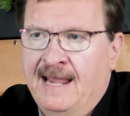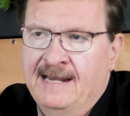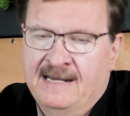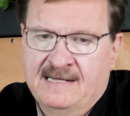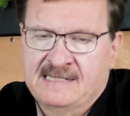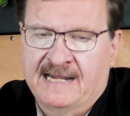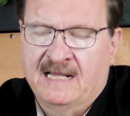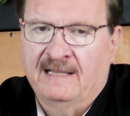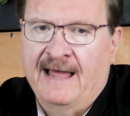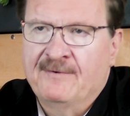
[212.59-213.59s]
and it is a
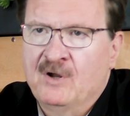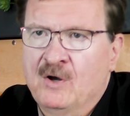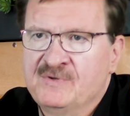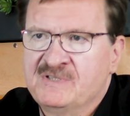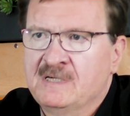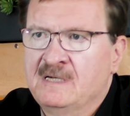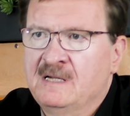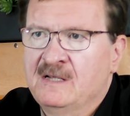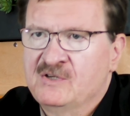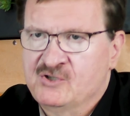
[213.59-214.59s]
cloud-hosted
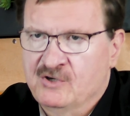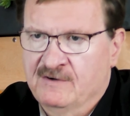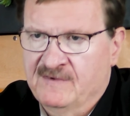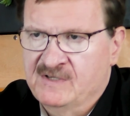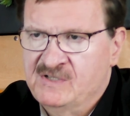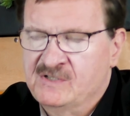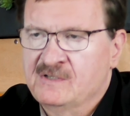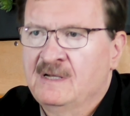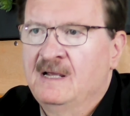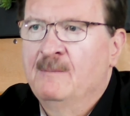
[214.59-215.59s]
service
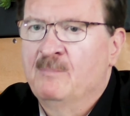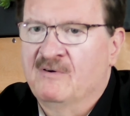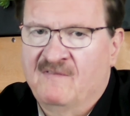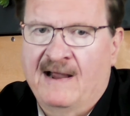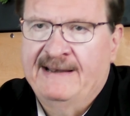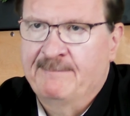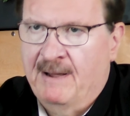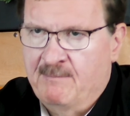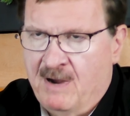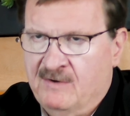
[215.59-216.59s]
provided
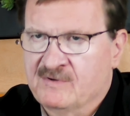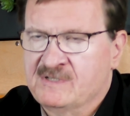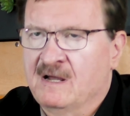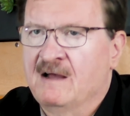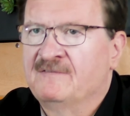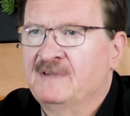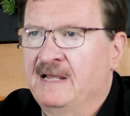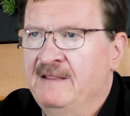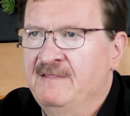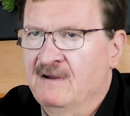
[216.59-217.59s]
by Microsoft
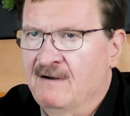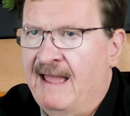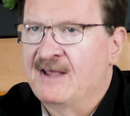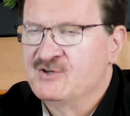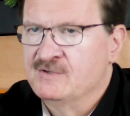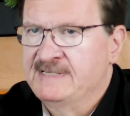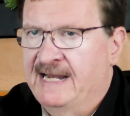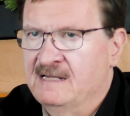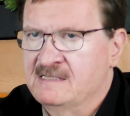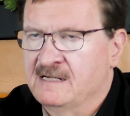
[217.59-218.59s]
in their Azure
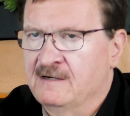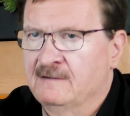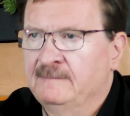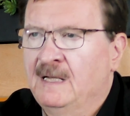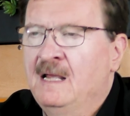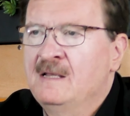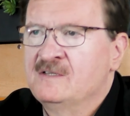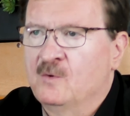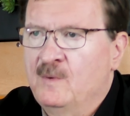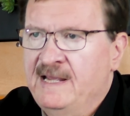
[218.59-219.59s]
data center.
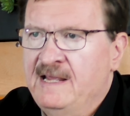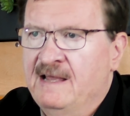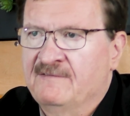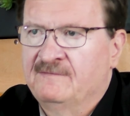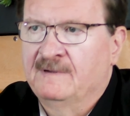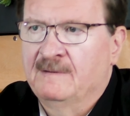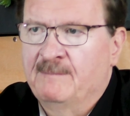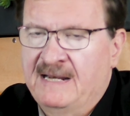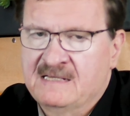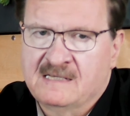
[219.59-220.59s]
So we have
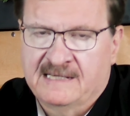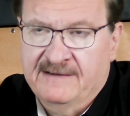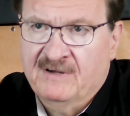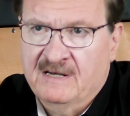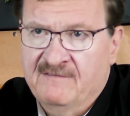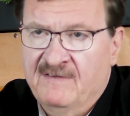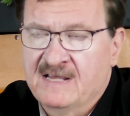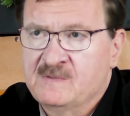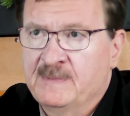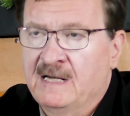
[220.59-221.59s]
made a significant
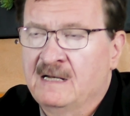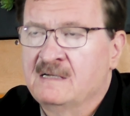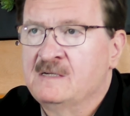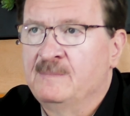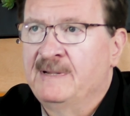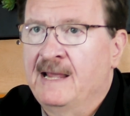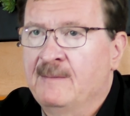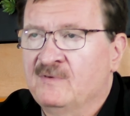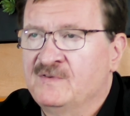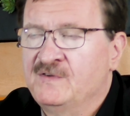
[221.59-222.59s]
investment in it to be
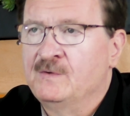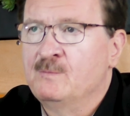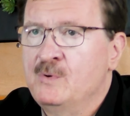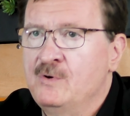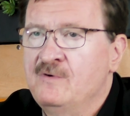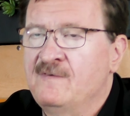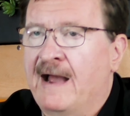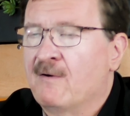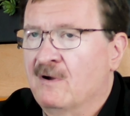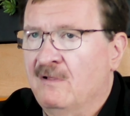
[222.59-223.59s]
able to move
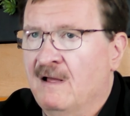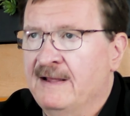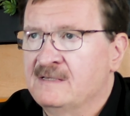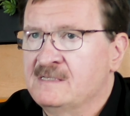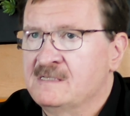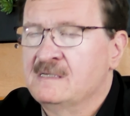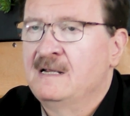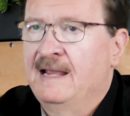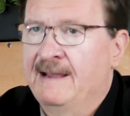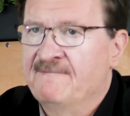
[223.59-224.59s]
our clients'
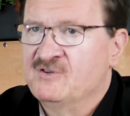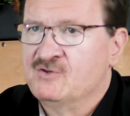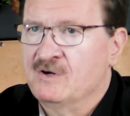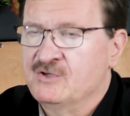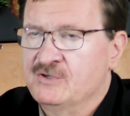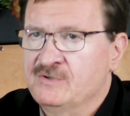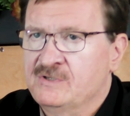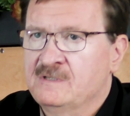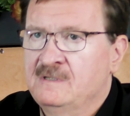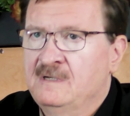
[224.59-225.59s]
infrastructures